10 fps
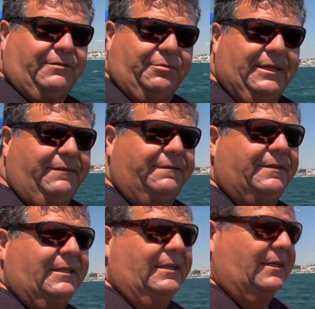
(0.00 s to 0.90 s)
of a reef.
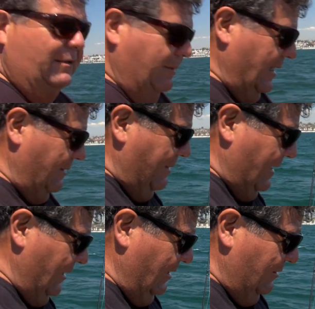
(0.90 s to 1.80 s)
We had to
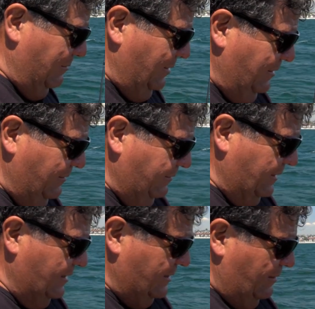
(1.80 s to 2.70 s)
make a little move
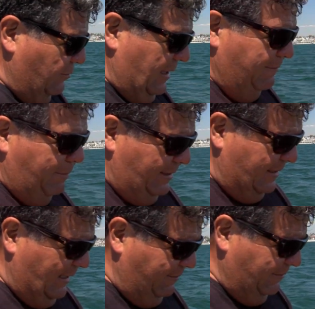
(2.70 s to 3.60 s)
because the wind
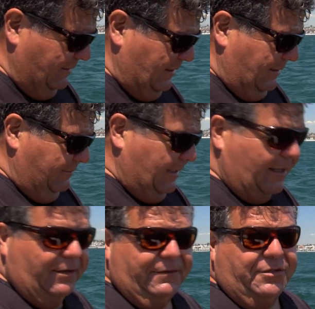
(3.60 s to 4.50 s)
picked up. We
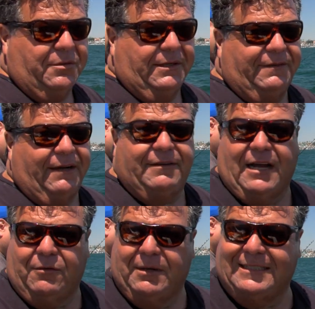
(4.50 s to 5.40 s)
got over 25
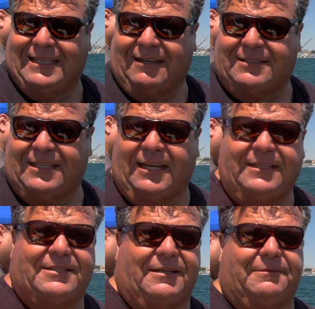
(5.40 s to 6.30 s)
knot winds
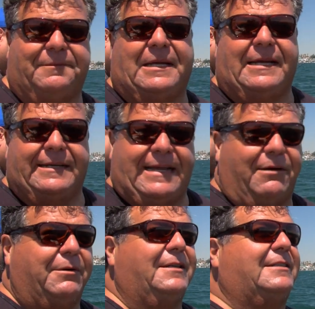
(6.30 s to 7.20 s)
outside, so
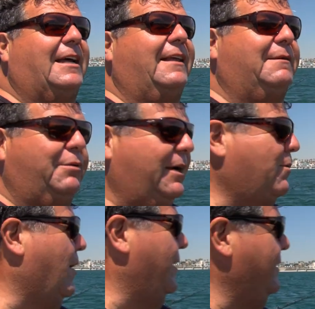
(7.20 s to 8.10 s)
now we're inside the
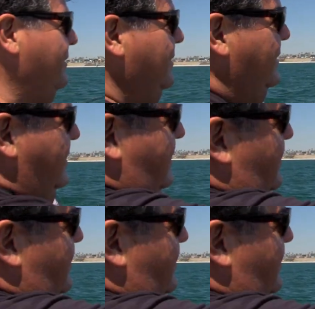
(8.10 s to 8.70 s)
breakwater. You